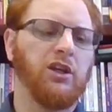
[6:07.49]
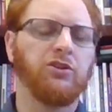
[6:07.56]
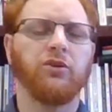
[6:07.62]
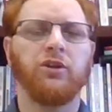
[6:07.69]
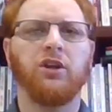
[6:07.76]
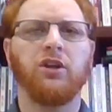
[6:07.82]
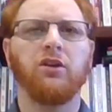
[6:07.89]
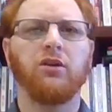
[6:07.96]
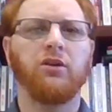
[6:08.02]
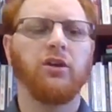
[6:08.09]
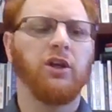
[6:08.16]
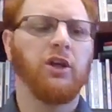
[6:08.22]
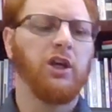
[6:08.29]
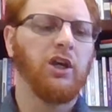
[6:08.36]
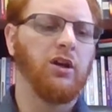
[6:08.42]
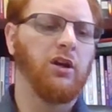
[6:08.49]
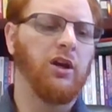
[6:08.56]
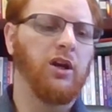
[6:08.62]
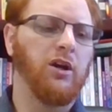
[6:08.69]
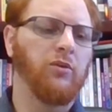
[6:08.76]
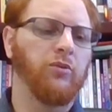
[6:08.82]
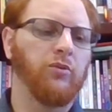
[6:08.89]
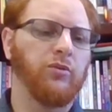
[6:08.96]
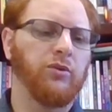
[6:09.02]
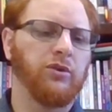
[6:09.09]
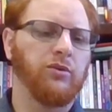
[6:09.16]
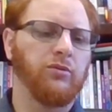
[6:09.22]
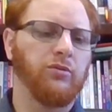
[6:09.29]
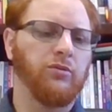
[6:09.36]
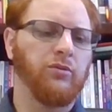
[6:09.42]
So here
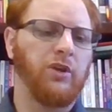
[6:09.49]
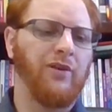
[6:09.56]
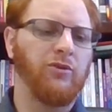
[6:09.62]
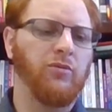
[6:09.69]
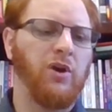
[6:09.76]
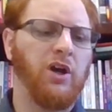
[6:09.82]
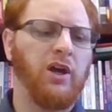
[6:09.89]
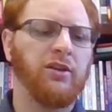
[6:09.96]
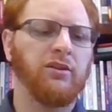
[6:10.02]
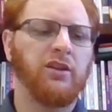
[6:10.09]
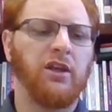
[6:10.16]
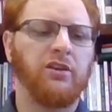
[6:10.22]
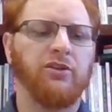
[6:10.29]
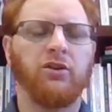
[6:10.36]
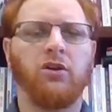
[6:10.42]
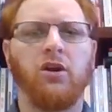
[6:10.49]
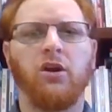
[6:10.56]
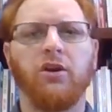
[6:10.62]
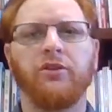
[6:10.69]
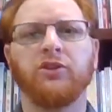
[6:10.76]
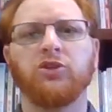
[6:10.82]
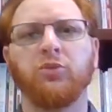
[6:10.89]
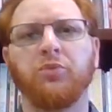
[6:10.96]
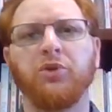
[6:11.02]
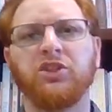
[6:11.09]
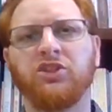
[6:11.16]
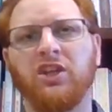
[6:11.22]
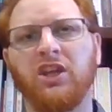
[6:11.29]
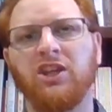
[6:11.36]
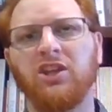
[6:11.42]
we have in mind that there are these
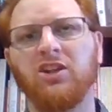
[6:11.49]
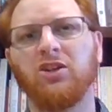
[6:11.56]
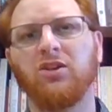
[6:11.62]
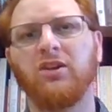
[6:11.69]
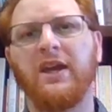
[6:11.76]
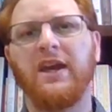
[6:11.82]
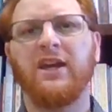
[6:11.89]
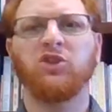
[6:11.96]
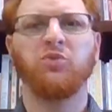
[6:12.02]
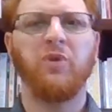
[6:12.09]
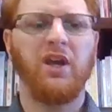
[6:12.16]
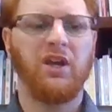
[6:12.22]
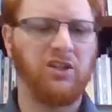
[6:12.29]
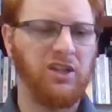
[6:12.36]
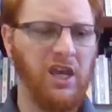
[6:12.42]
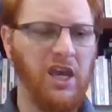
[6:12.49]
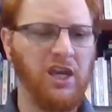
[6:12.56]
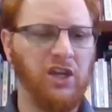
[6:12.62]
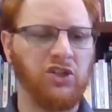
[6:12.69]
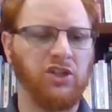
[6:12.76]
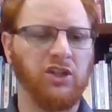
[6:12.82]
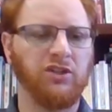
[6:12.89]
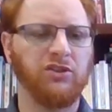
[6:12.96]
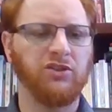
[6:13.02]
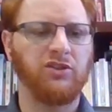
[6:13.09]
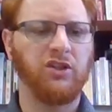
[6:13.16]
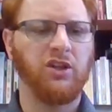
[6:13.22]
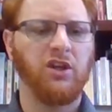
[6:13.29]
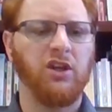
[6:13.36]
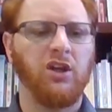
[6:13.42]
particular
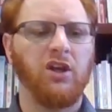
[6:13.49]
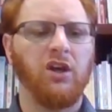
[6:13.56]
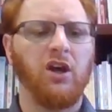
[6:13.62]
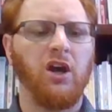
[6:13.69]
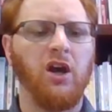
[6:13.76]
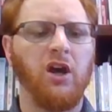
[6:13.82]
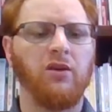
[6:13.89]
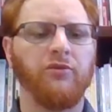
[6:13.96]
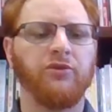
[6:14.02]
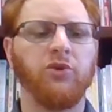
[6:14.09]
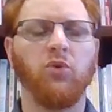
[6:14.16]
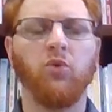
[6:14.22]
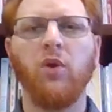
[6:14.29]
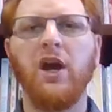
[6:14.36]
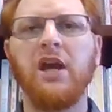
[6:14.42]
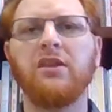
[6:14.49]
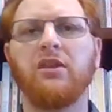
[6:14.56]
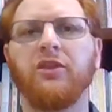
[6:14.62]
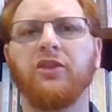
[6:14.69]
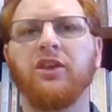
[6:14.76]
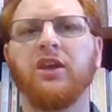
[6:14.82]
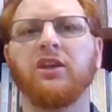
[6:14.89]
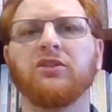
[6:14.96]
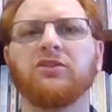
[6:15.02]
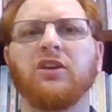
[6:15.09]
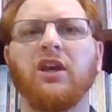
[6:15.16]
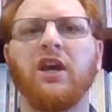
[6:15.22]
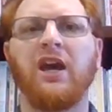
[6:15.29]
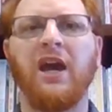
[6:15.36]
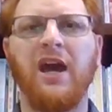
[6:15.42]
expectations of the way the
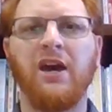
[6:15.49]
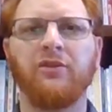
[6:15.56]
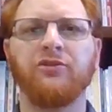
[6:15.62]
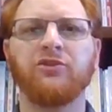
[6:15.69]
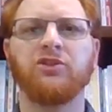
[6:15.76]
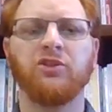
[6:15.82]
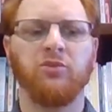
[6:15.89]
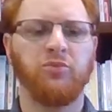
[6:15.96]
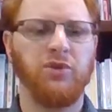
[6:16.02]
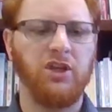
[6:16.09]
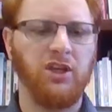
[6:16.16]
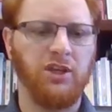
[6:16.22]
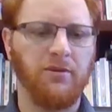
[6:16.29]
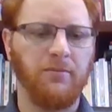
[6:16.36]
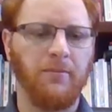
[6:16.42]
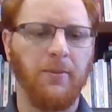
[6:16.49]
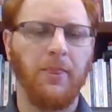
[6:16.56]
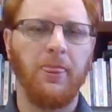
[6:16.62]
things have to be.